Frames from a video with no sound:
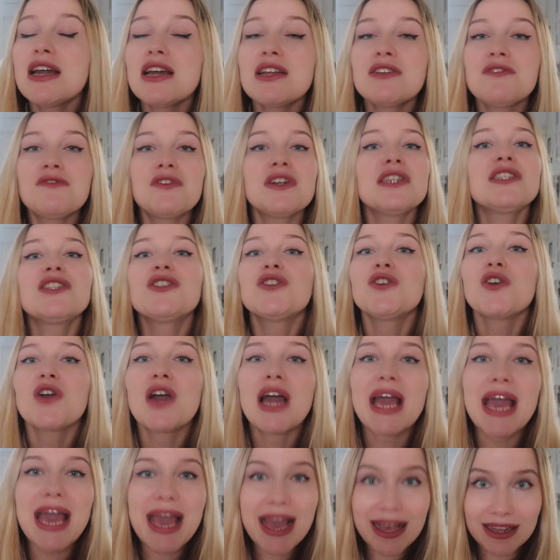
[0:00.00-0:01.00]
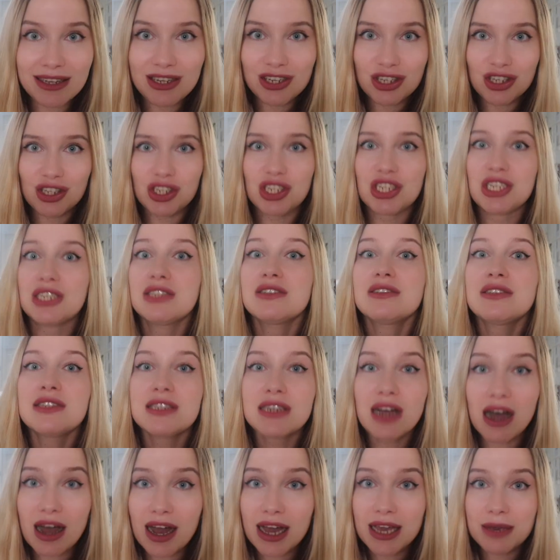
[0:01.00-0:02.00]
Invest your energy,
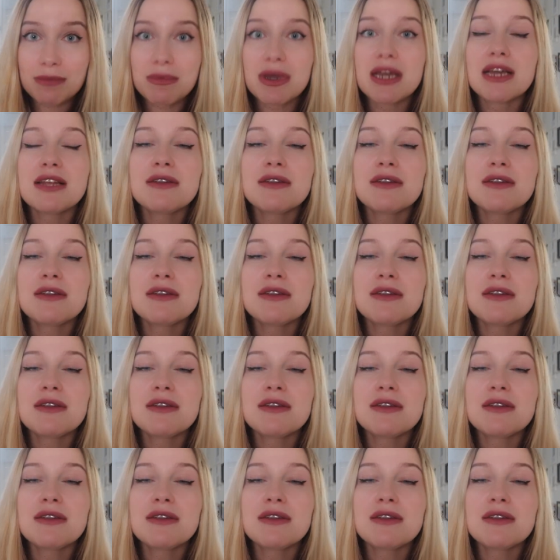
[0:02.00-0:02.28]
time